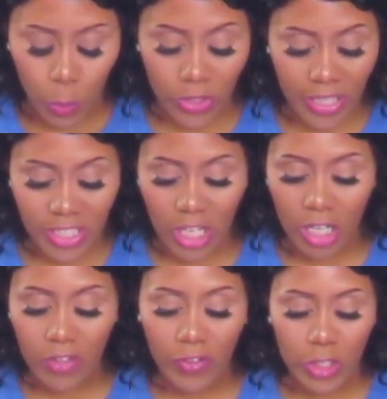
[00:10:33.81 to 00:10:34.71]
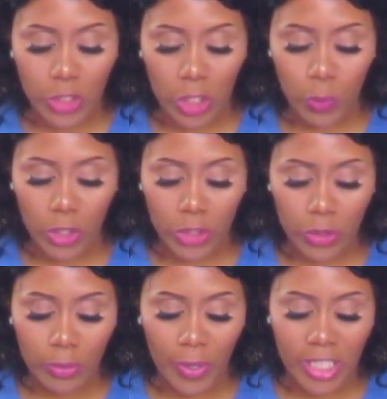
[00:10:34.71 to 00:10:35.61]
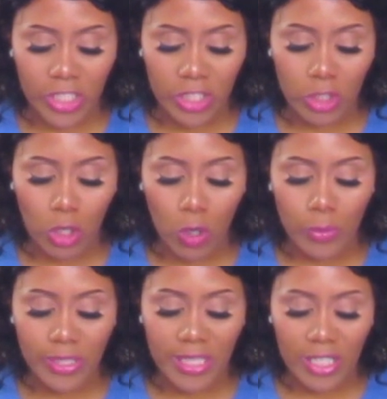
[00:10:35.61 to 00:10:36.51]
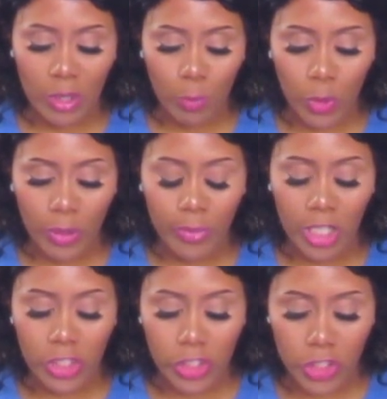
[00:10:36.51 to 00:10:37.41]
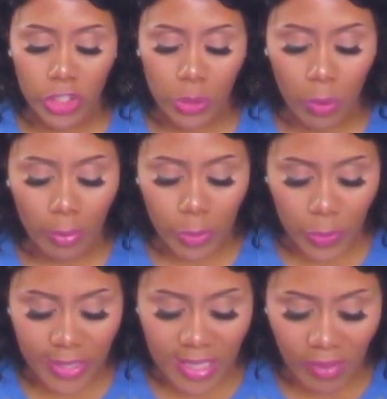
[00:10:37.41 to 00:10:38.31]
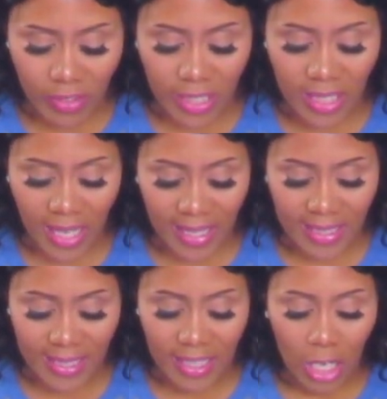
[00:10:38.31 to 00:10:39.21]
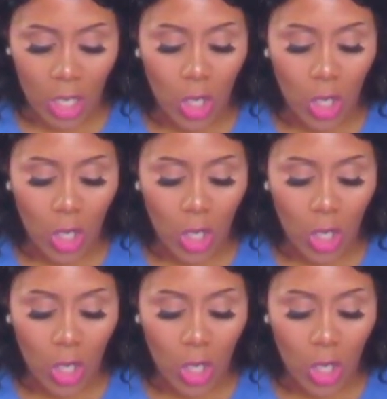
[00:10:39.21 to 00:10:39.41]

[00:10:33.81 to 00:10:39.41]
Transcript: When this doctor first started working on the patient, the goal was to get their morning blood sugar somewhere between 70 and 90.